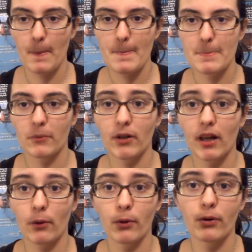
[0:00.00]
When I
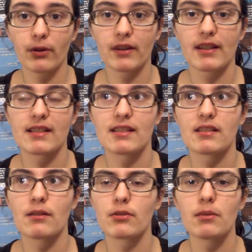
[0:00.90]
ordered this, there
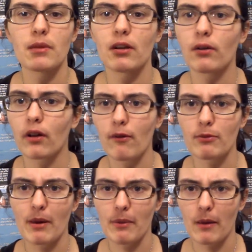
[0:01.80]
was something going on with my
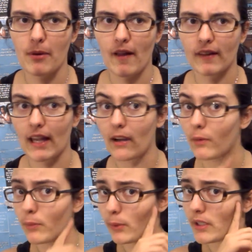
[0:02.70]
PayPal account,
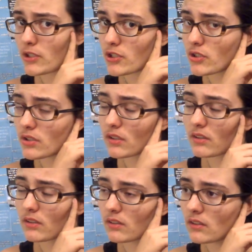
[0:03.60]
which
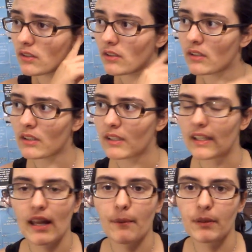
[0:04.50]
it
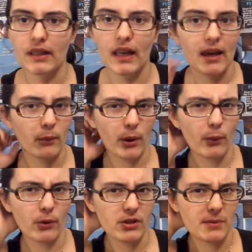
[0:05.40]
happened again when I
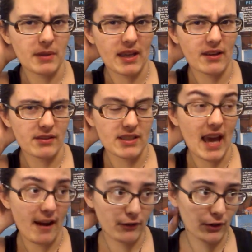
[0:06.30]
ordered something else
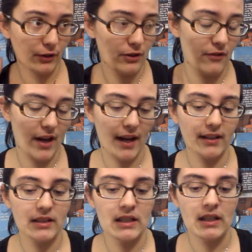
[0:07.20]
after the fact.
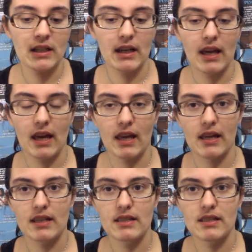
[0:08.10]

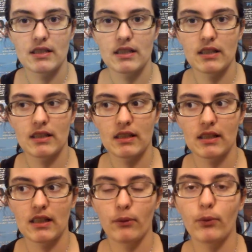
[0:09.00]
And
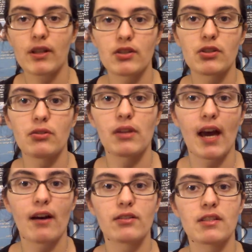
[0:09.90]
it went to the
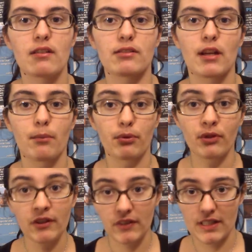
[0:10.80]
house that I was at
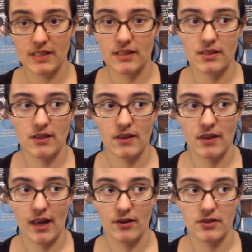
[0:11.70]
previous to the
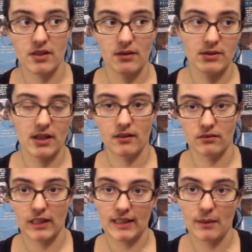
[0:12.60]
house that I was at
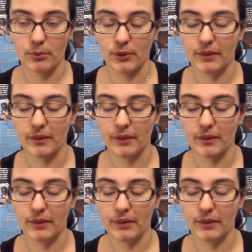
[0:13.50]
that point,